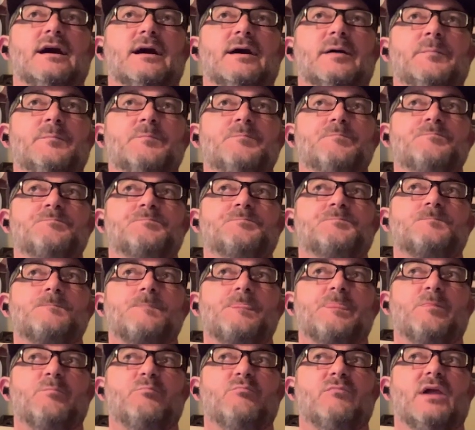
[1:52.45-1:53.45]

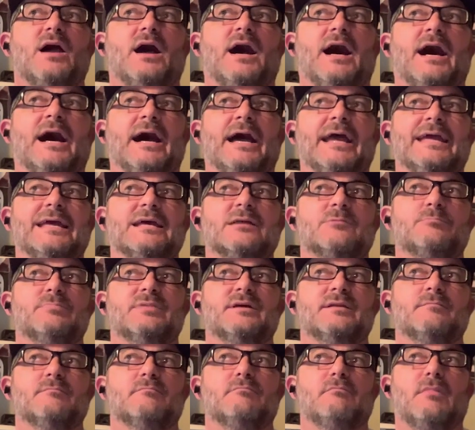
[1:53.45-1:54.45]
I
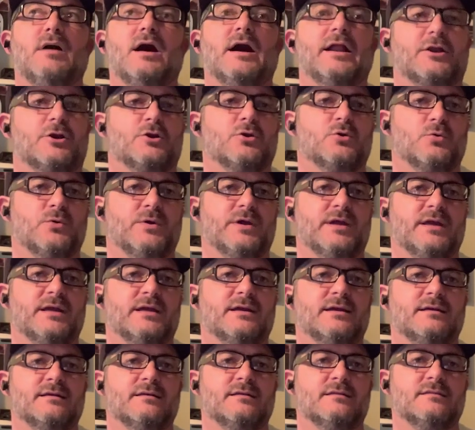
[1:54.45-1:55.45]
had been
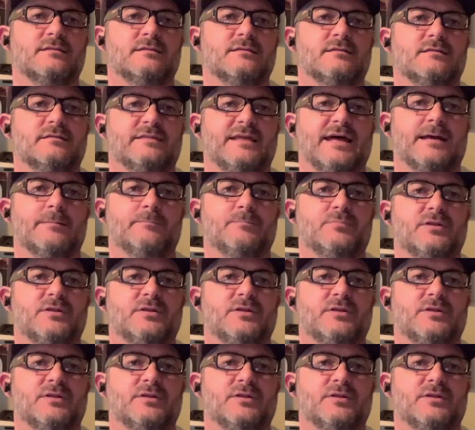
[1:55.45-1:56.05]
monitoring